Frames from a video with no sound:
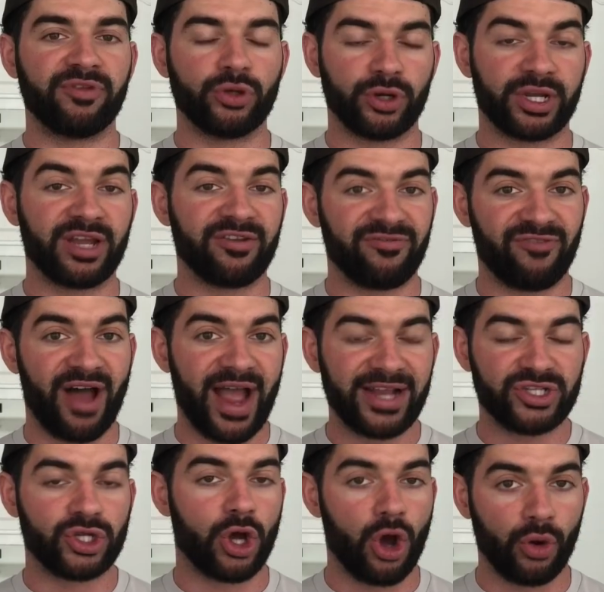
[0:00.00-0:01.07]
you're confined
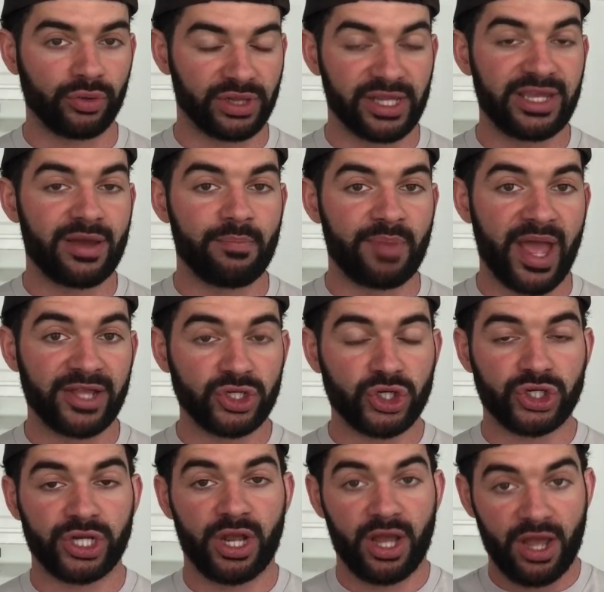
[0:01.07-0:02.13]
to only a
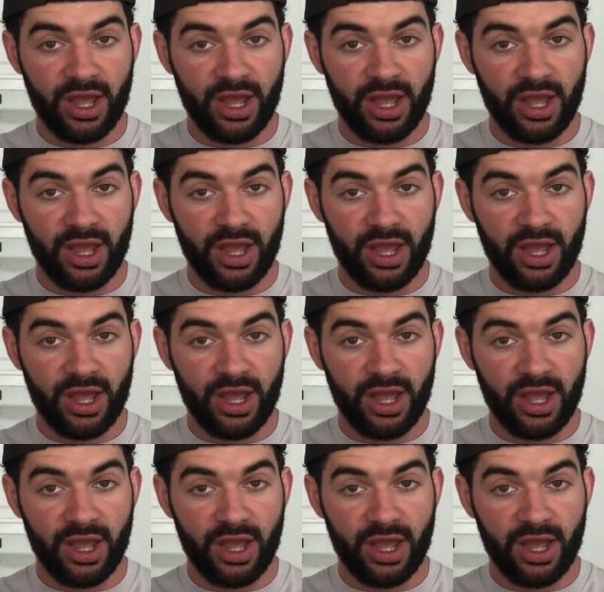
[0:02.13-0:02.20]
bench,